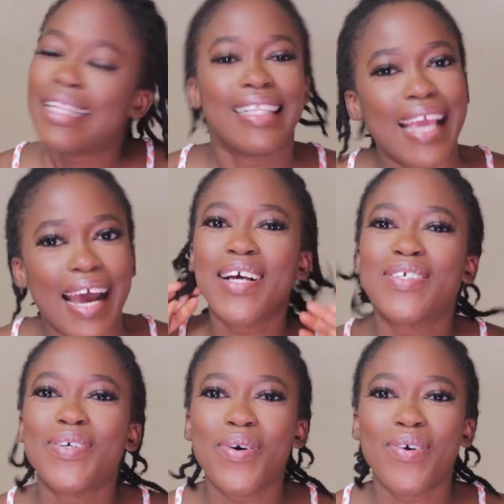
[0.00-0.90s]
Yeah,
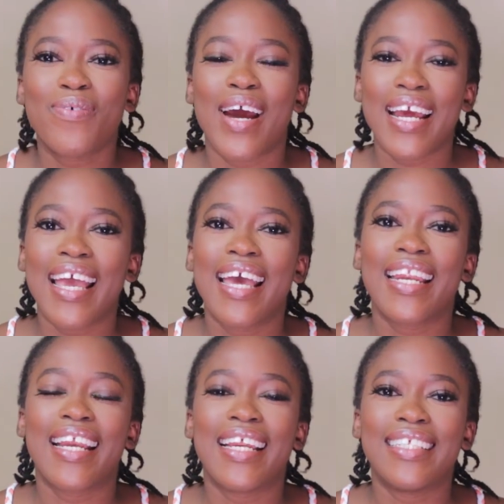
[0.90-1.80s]
so go right ahead
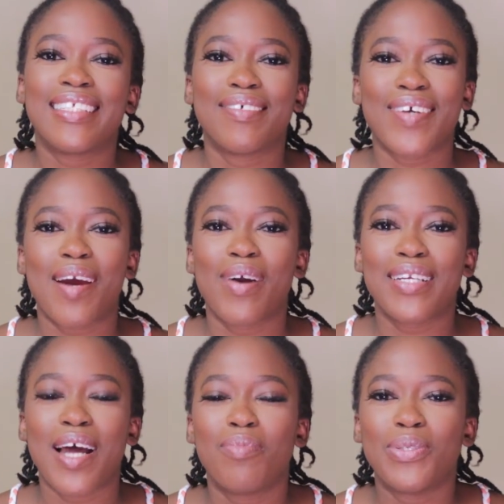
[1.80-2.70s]
and hit subscribe right
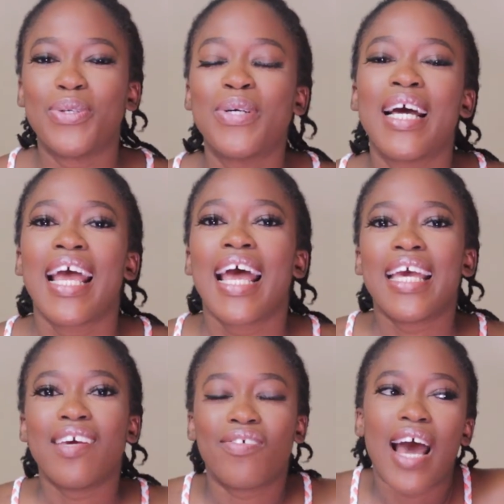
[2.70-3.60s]
down below.
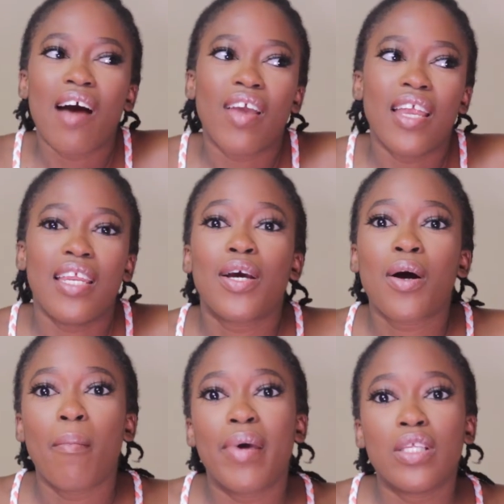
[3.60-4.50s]
If you have any
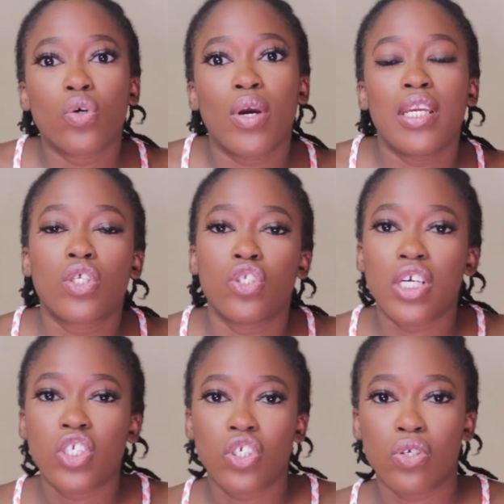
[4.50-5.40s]
comments or any
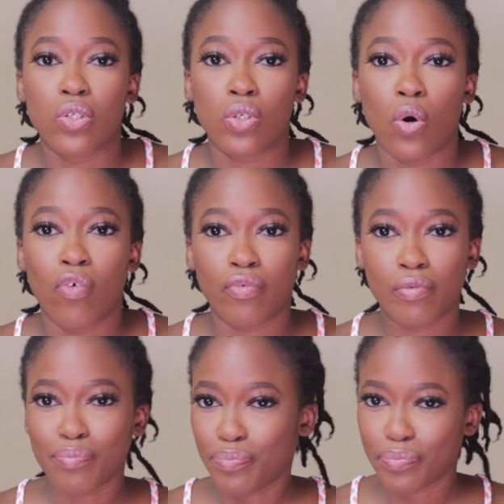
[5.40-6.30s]
suggestions of
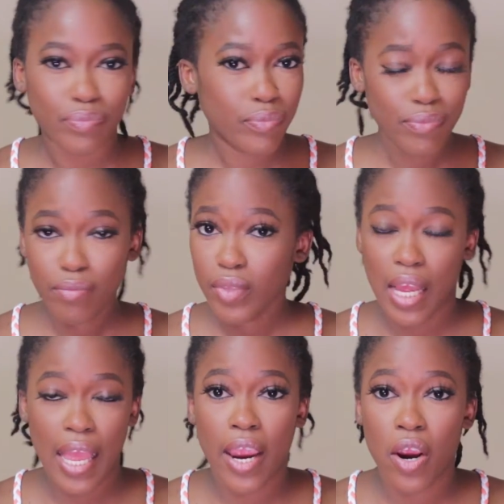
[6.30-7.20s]

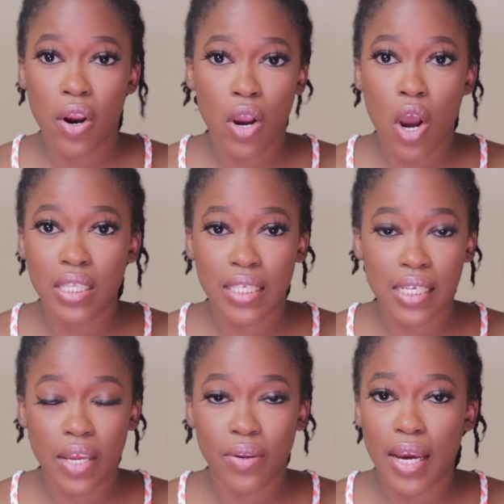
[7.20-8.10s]
hair content
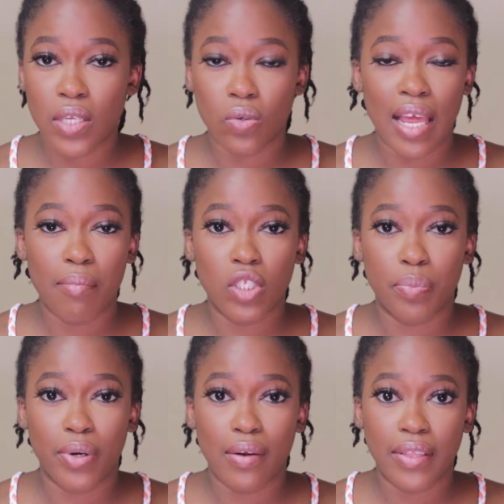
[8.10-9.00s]
that you guys would like me to
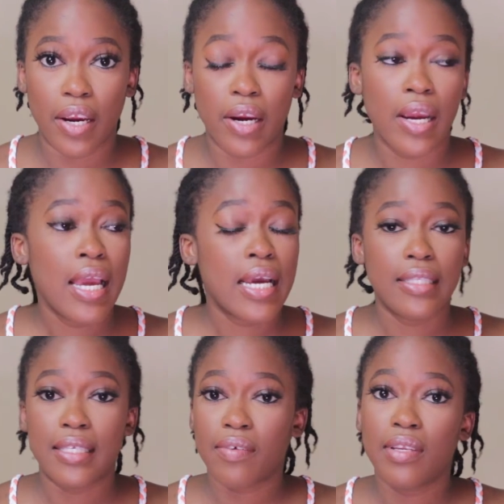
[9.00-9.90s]
put out there,
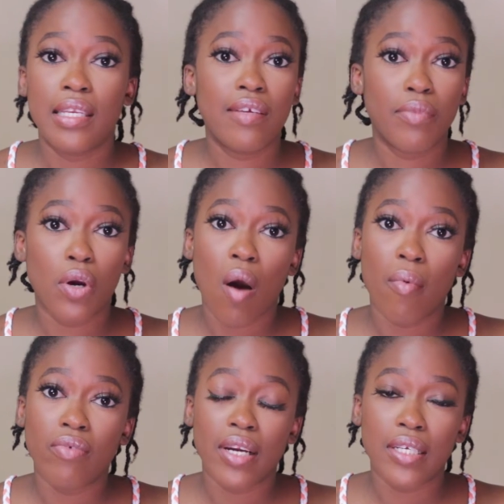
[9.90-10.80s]
definitely leave me a
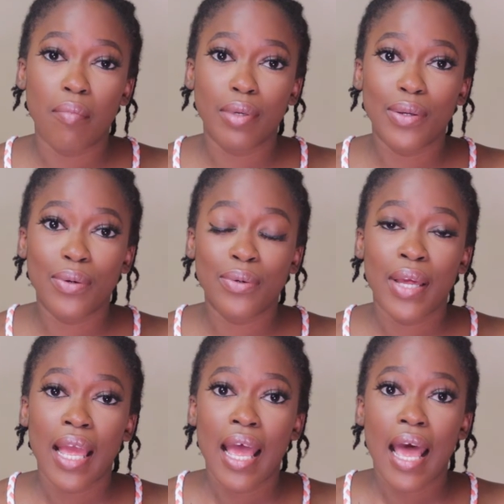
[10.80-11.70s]
comment right down below
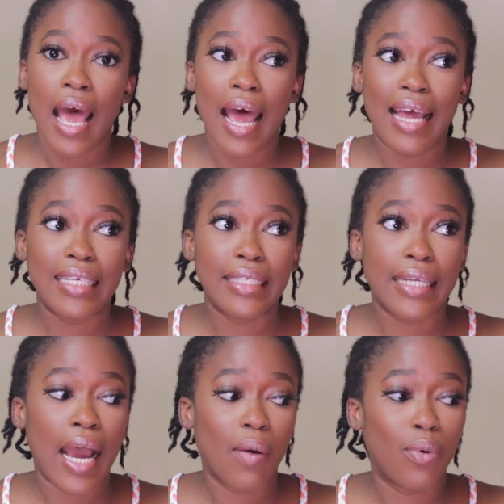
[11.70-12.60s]
and
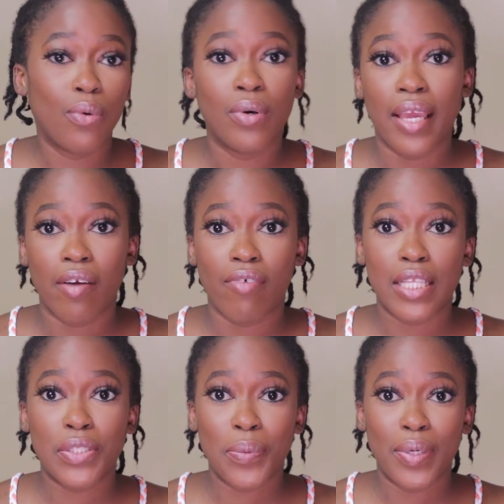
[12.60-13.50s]
I will get
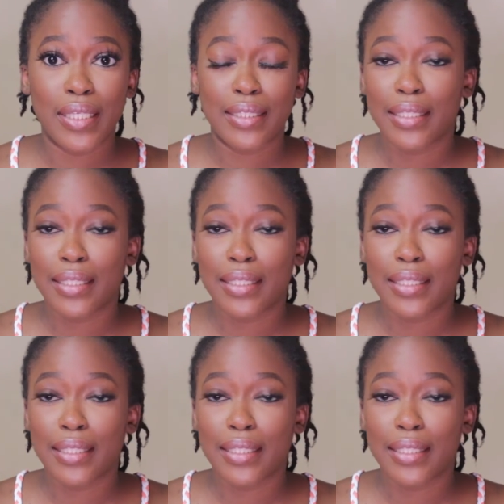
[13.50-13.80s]
right to it.